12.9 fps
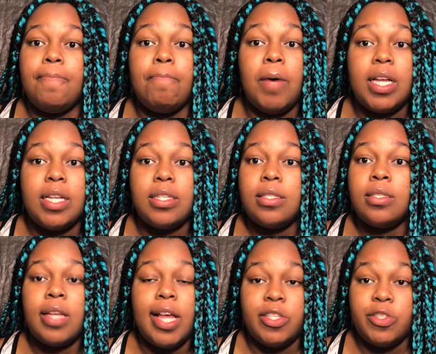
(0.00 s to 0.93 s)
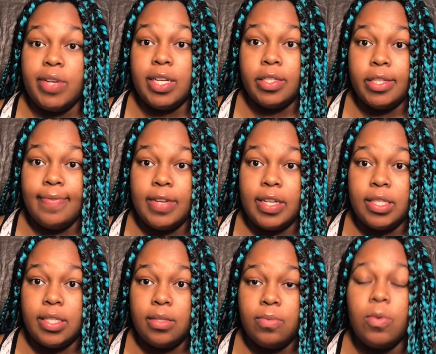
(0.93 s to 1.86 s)
bus and train
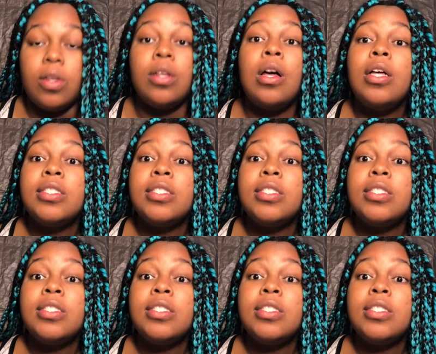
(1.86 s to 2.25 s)
service, well,